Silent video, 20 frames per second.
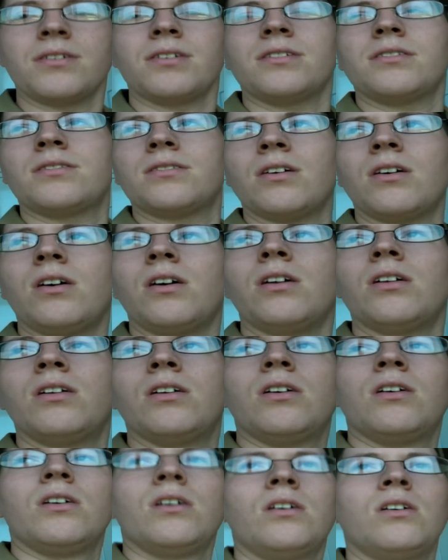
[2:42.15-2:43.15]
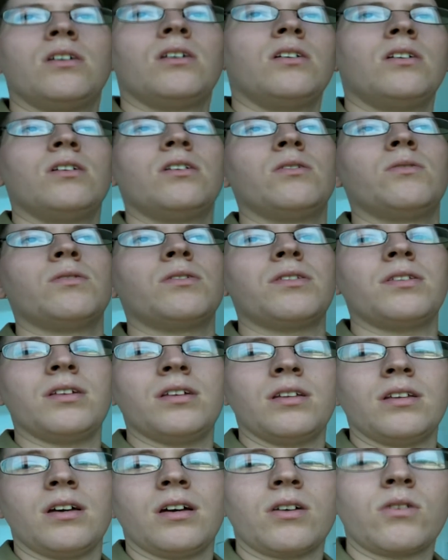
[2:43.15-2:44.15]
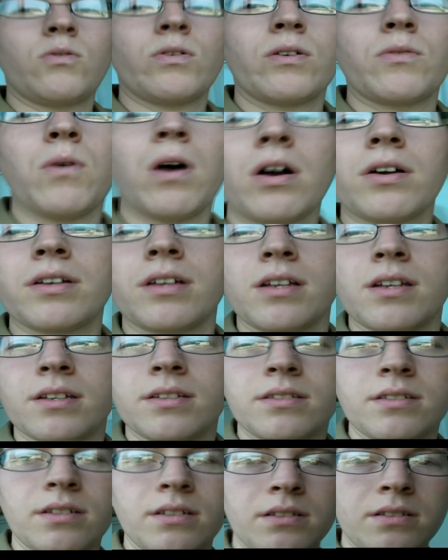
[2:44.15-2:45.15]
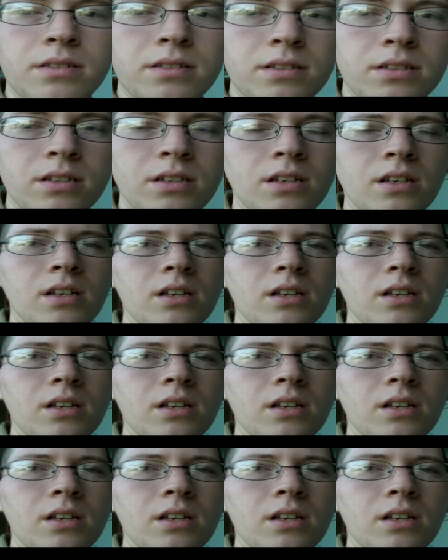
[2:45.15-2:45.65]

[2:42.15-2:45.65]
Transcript: It's all within a quick walking distance.